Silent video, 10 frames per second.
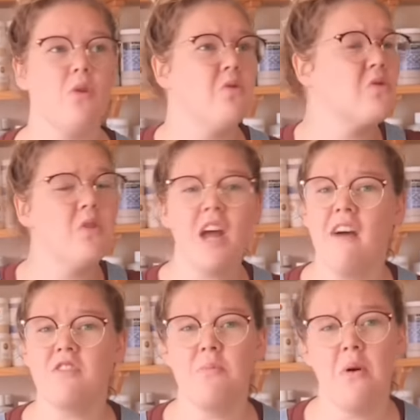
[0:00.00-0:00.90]
you don't
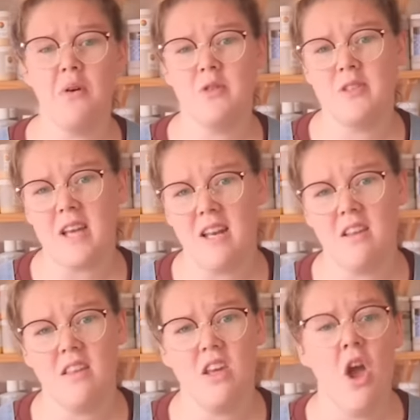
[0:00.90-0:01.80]
have to purchase
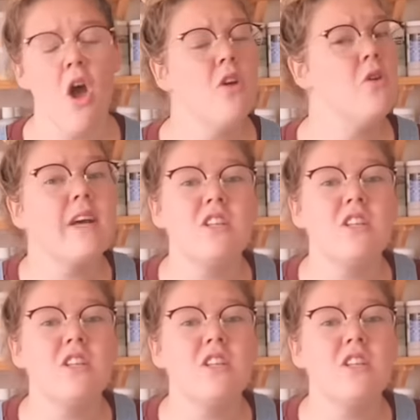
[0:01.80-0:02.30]
anything. You